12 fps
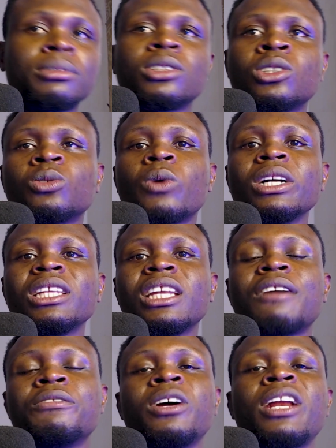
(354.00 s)
you know, one thing
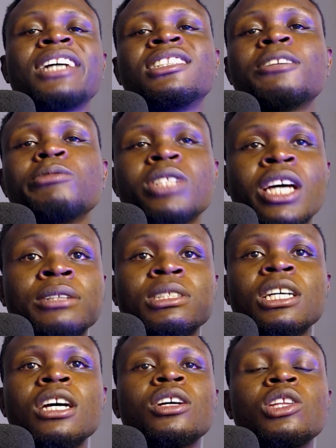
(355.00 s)
I've realized
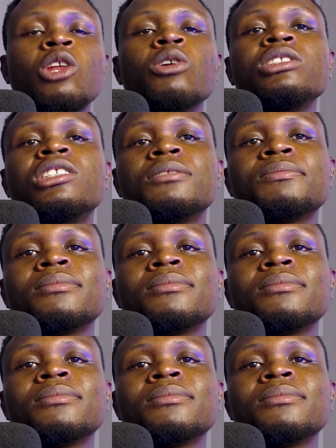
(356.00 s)
sometimes don't